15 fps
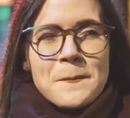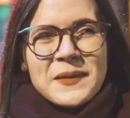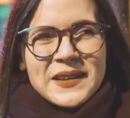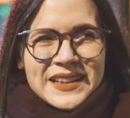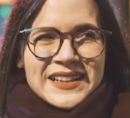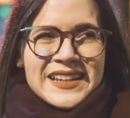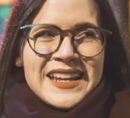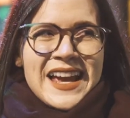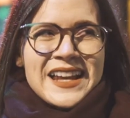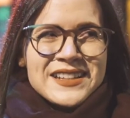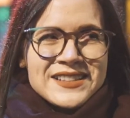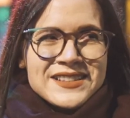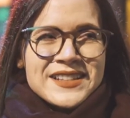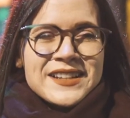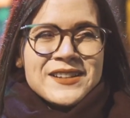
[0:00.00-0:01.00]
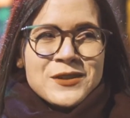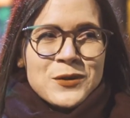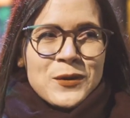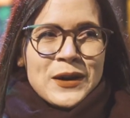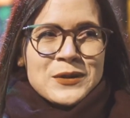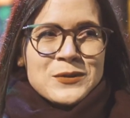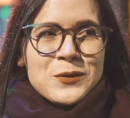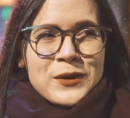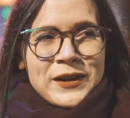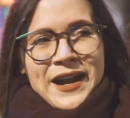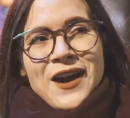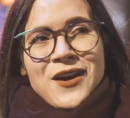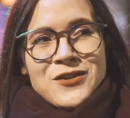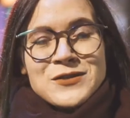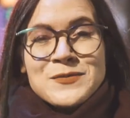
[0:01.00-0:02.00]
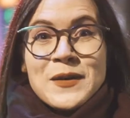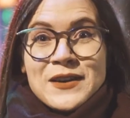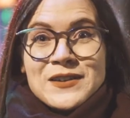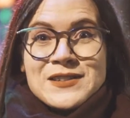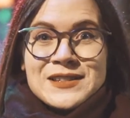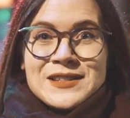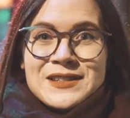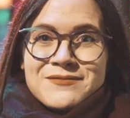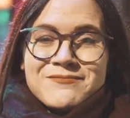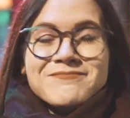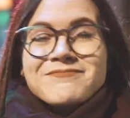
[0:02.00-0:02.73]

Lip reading: but in the end it didn't quite work out because